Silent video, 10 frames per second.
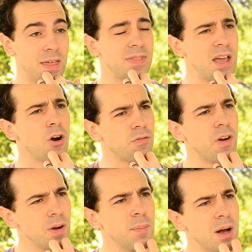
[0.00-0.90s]
they are
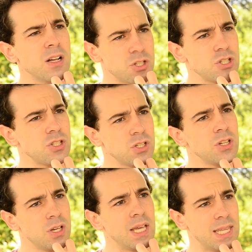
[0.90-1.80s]
very much
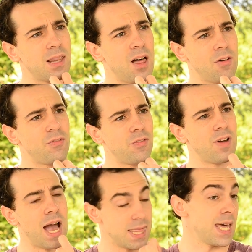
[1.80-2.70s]
in love.
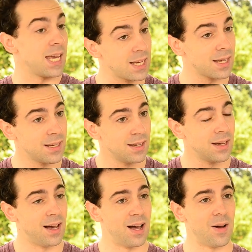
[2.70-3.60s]
I think.
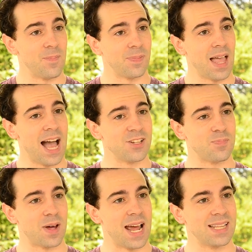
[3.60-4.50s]
Um, I,
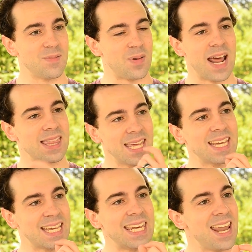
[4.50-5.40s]
but, I, but I
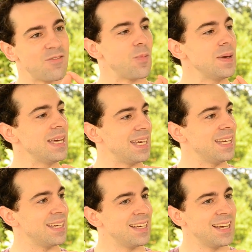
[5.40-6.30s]
think it can never be,
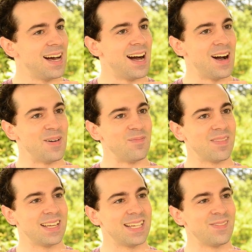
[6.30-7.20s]

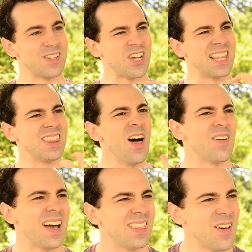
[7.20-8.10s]
um, which I
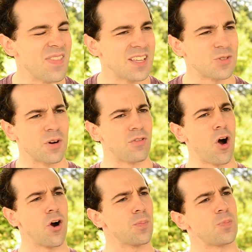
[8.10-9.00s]
love. I love that sort of
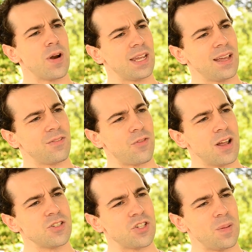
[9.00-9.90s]
heartbreaking
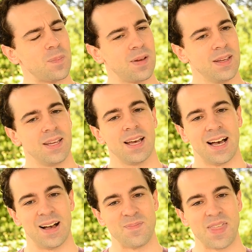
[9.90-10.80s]
friendship
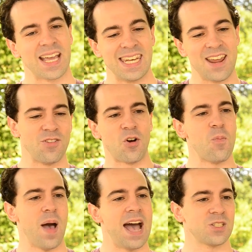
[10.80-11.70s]
um, that can never
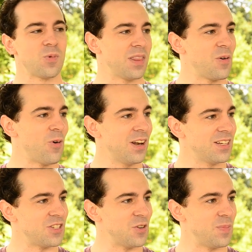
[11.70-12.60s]
go past where they want
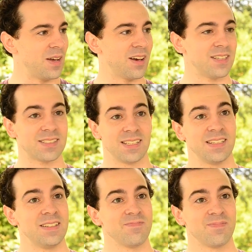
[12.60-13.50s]
it to because
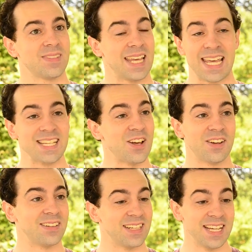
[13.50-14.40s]
he's,
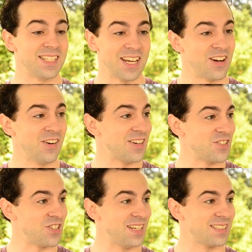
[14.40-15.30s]
on, he's here
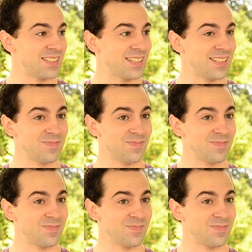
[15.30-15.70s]
and she's